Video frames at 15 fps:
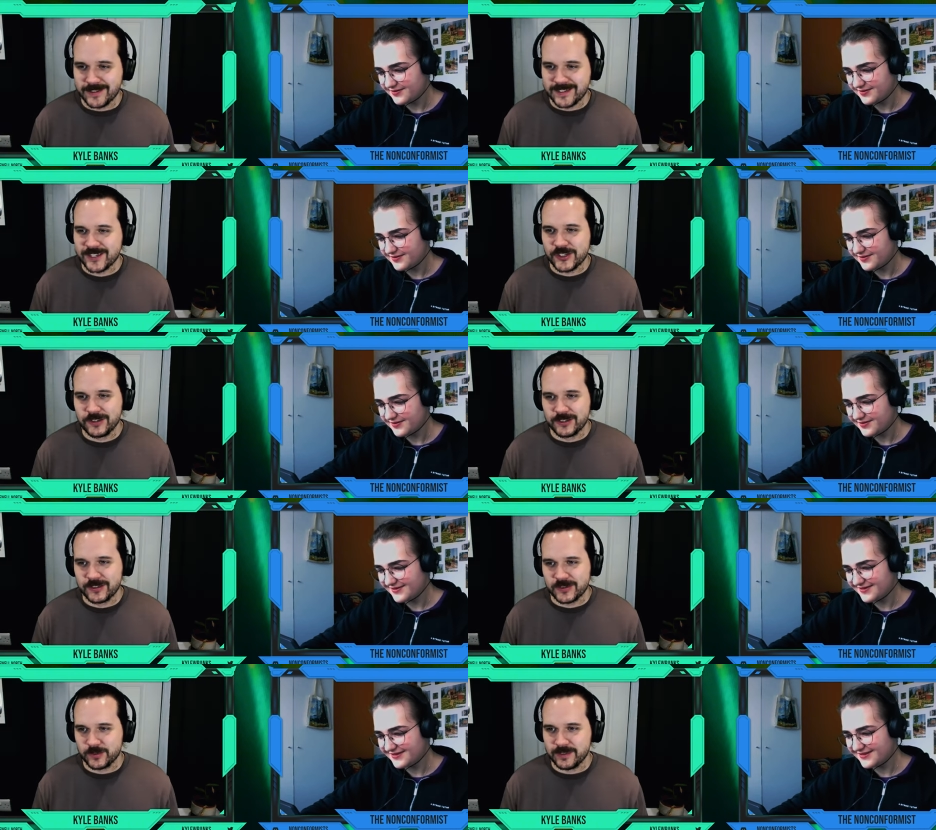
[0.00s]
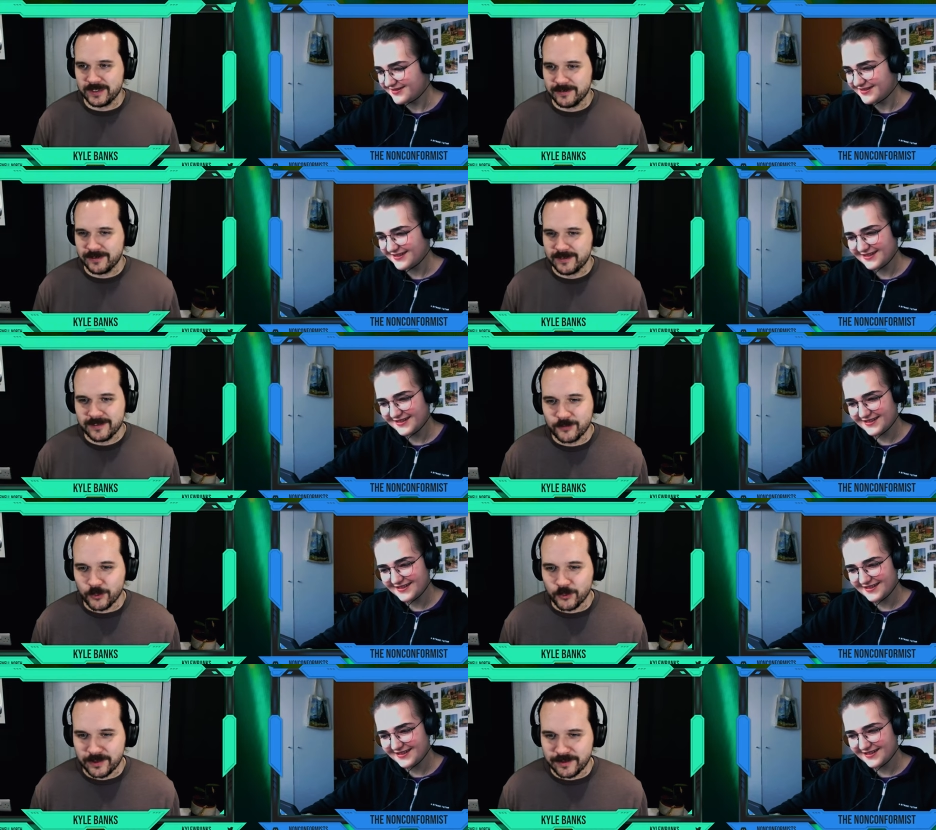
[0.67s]
Speaker 1: now. This actually looks really,
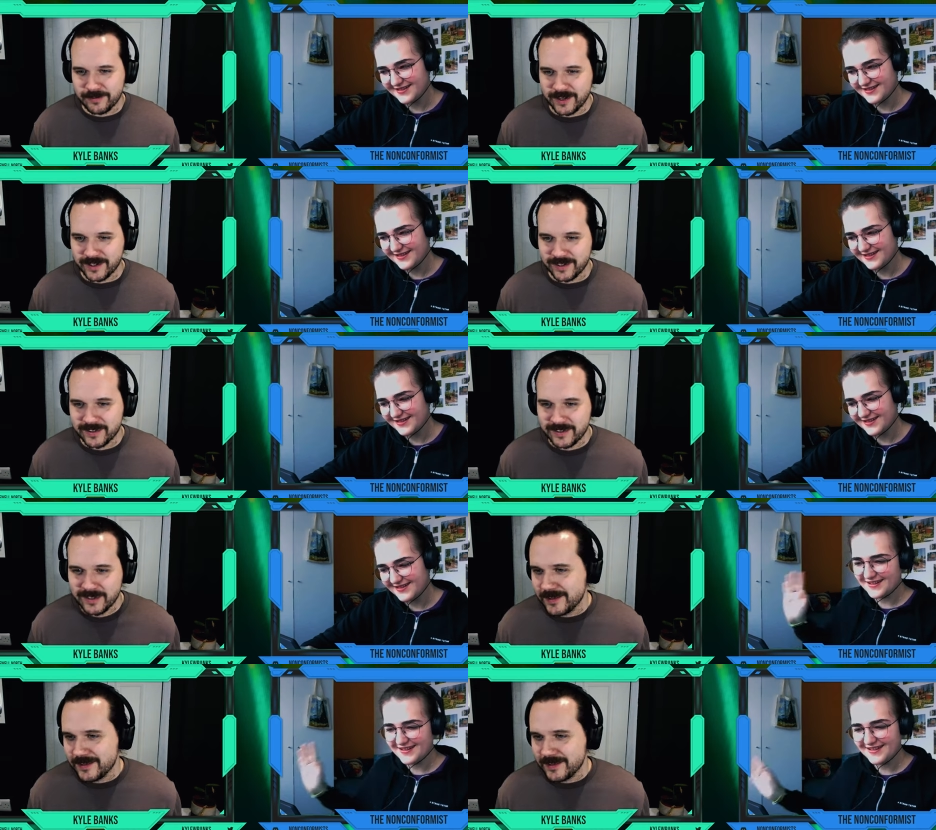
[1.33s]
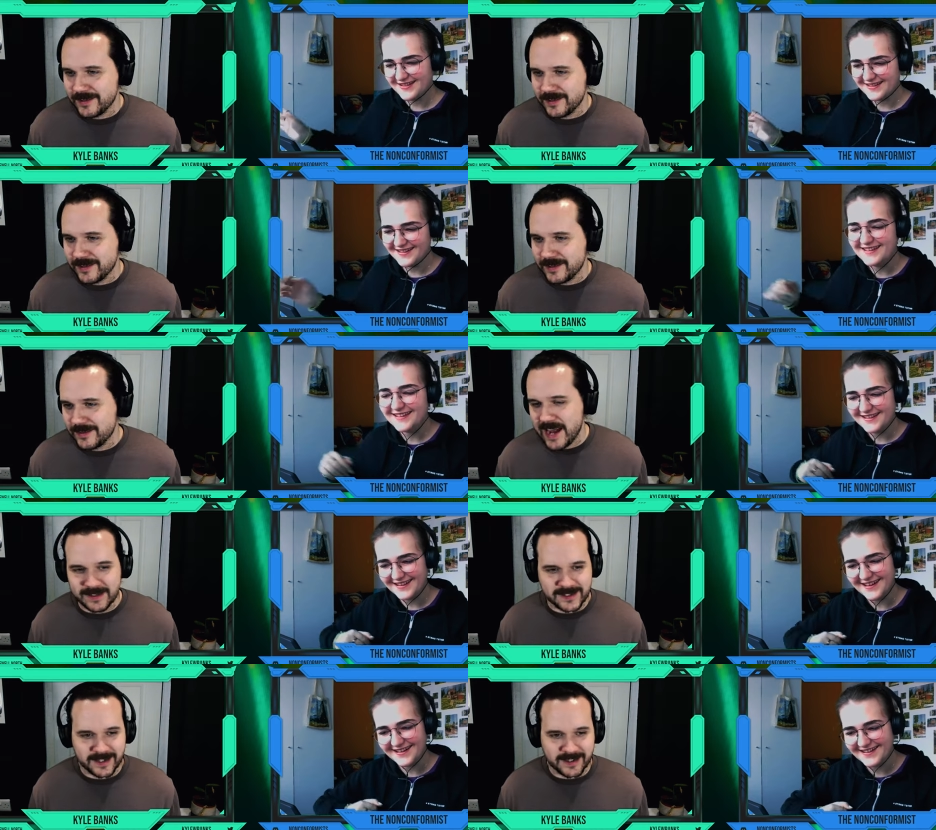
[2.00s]
really funny. The, the
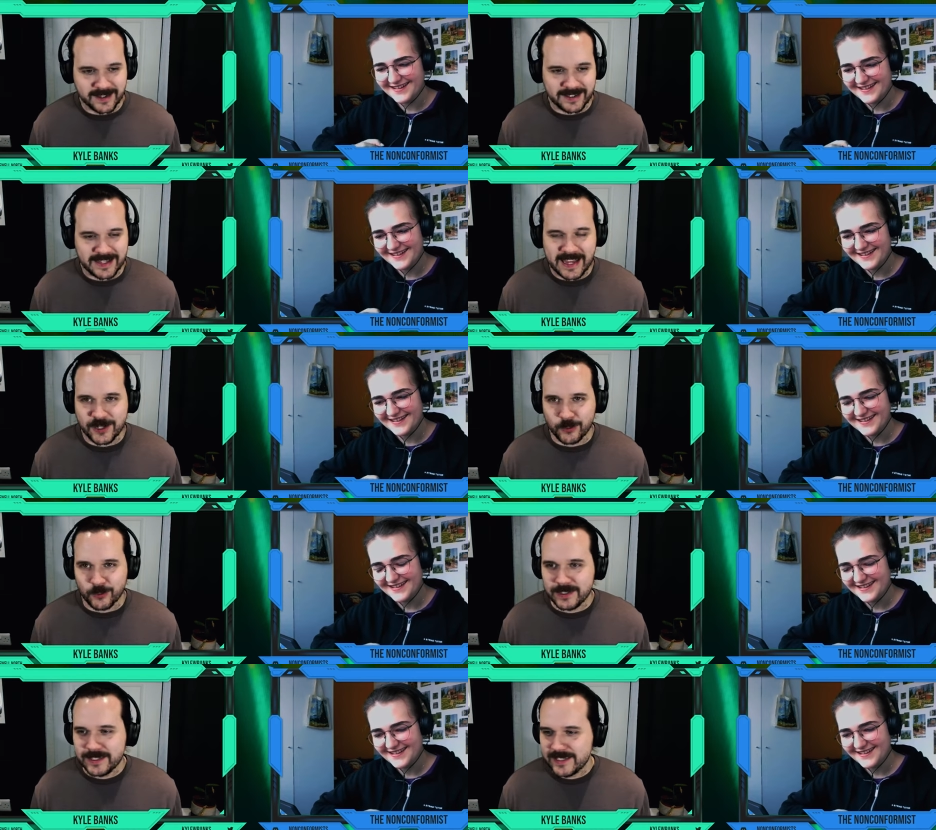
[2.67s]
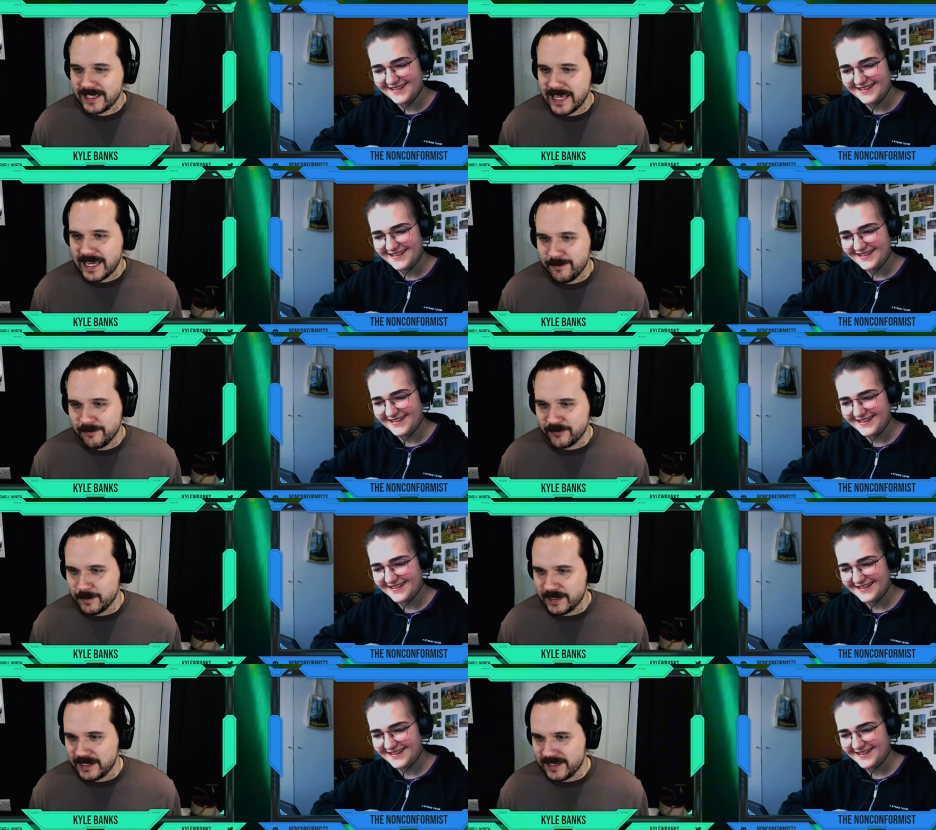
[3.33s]
tagline is, uh, can you
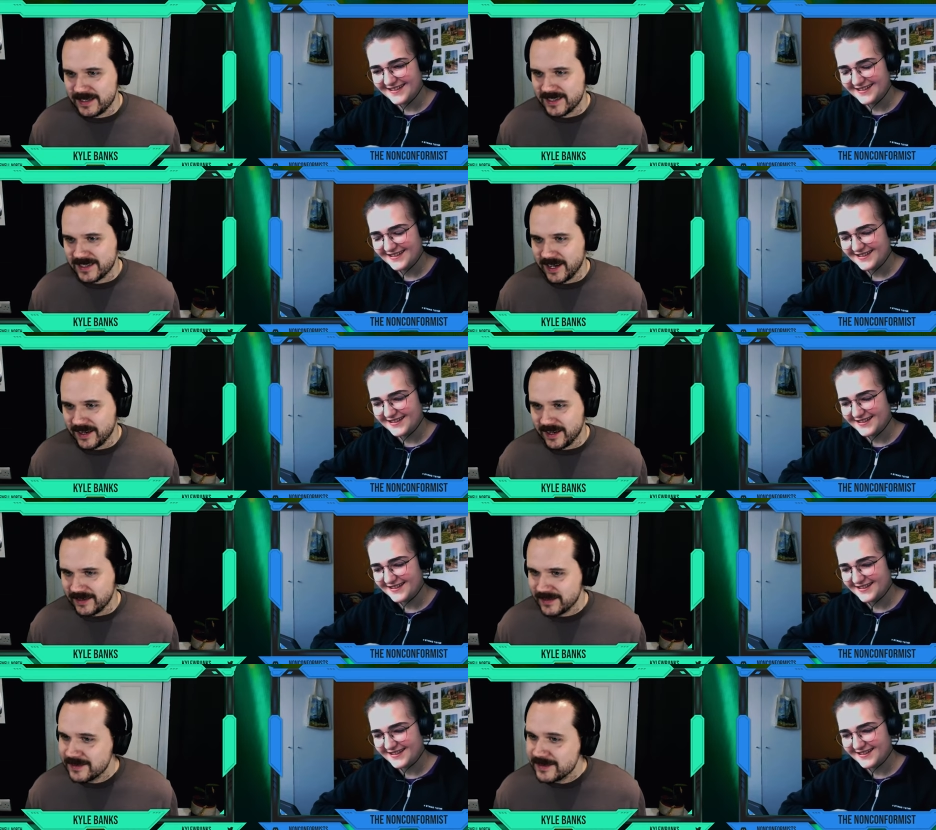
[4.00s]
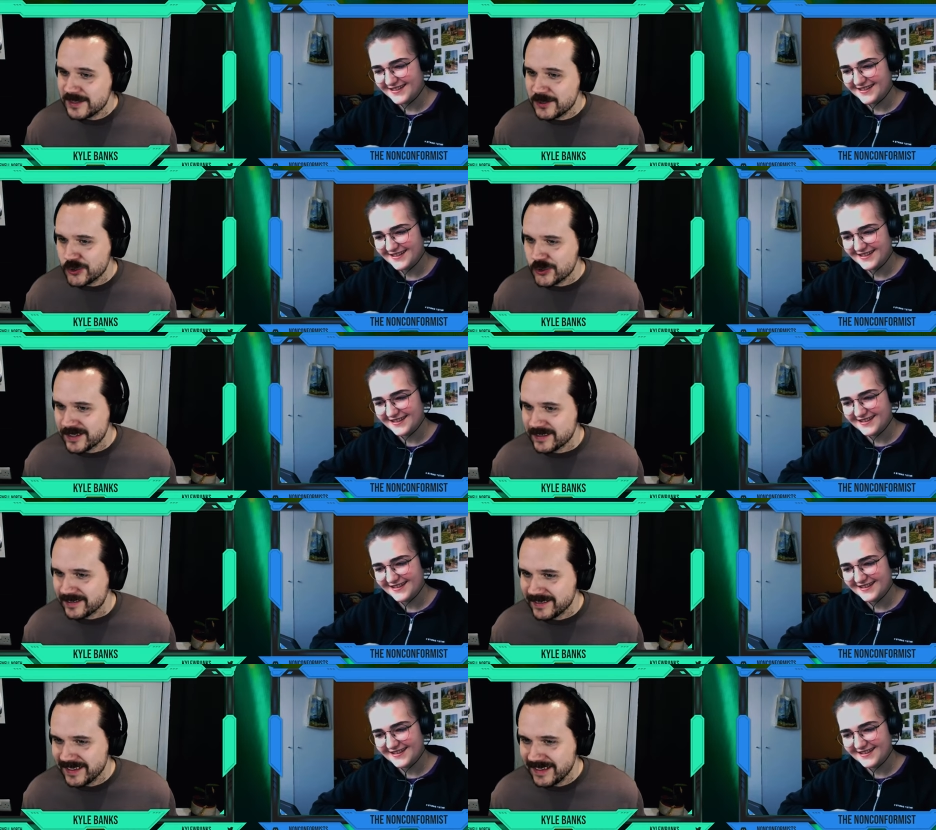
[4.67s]
release a game from the inside? It's
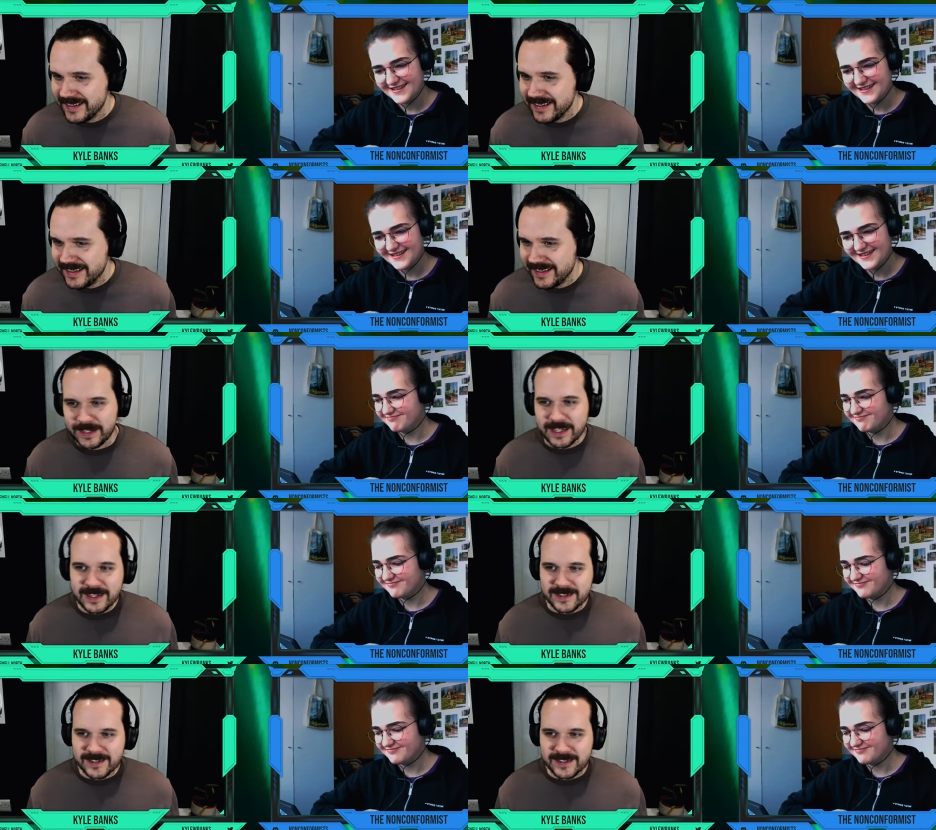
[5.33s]
interesting. Like you're